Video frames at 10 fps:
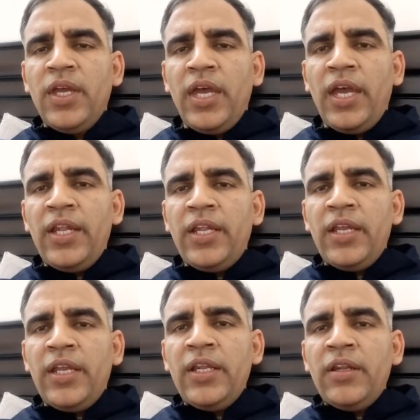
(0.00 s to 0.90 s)
And
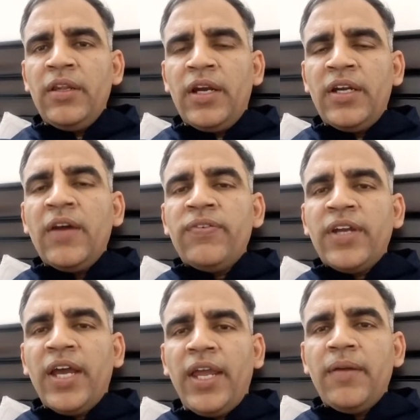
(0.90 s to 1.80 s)
in the tough
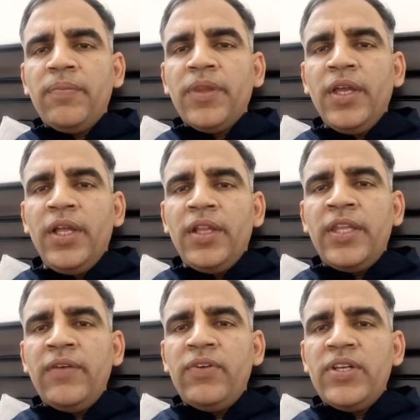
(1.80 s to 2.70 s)
time,
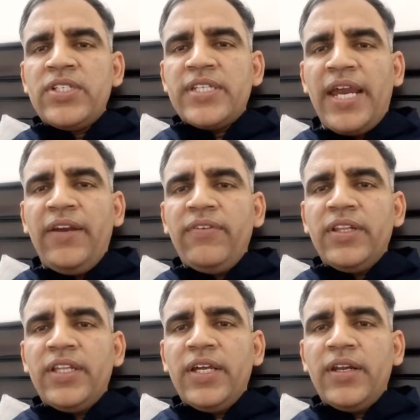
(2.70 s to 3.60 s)
they will stand with
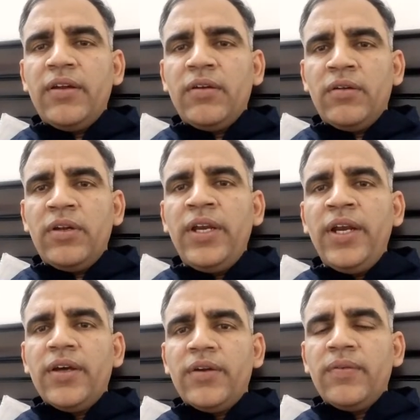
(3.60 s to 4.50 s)
their
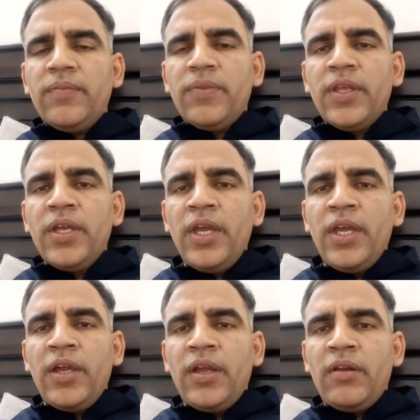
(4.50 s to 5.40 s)
leader.
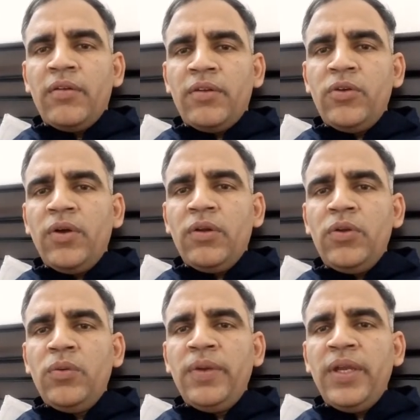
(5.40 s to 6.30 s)

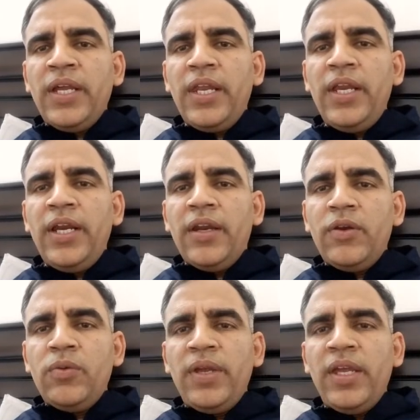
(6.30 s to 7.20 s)
You being a leader,
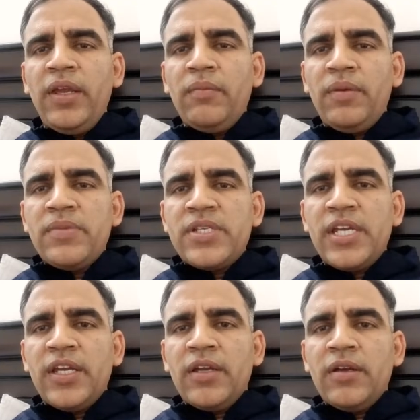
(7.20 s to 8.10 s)
you may
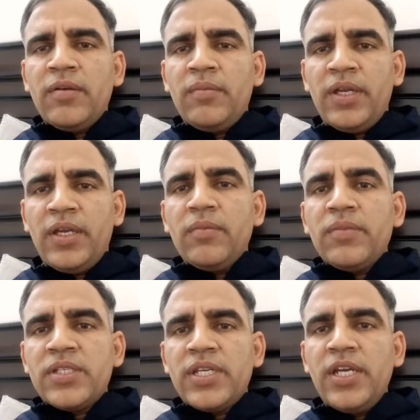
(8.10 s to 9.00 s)
make
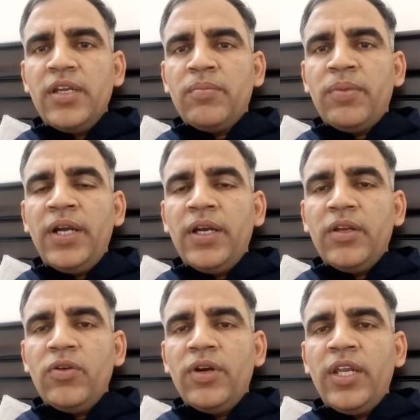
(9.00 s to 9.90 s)
mistake, but
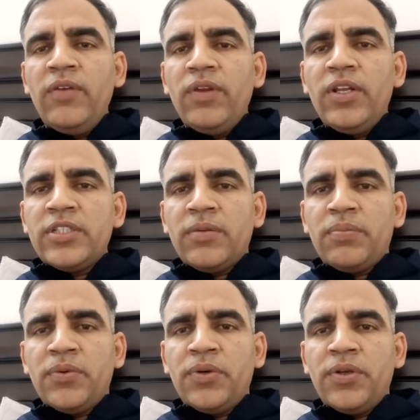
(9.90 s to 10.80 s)
your team will
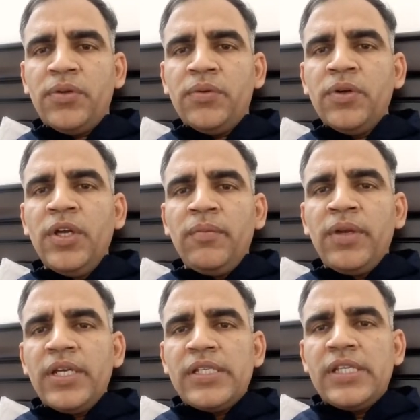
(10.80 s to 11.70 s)
support you
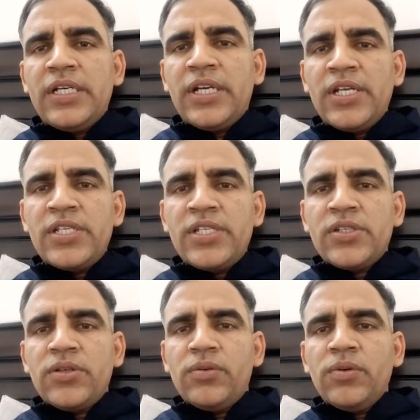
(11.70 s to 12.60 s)
because they trust you.